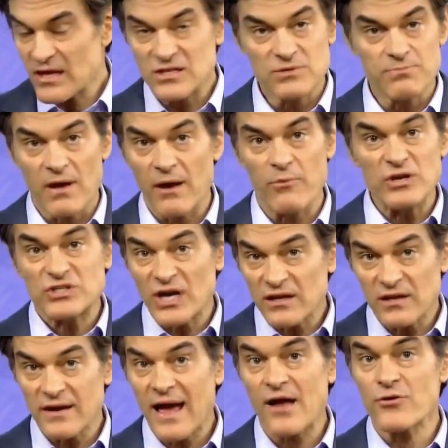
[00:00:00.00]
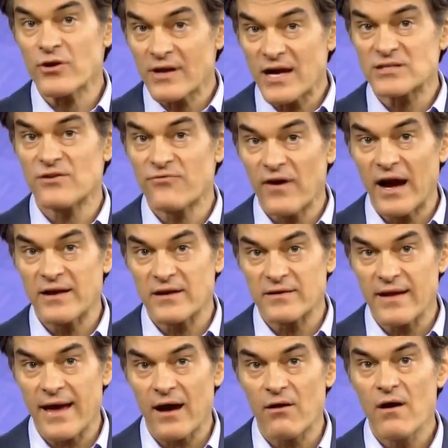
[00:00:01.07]
It's, and we checked it out. You can actually find
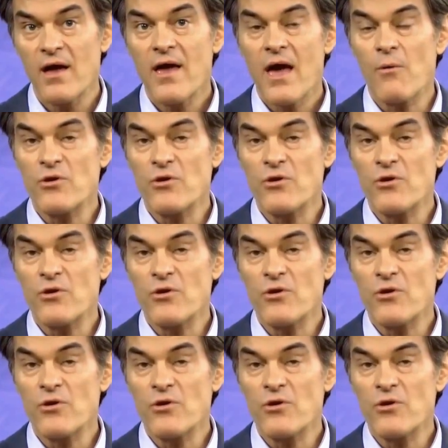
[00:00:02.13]
it now.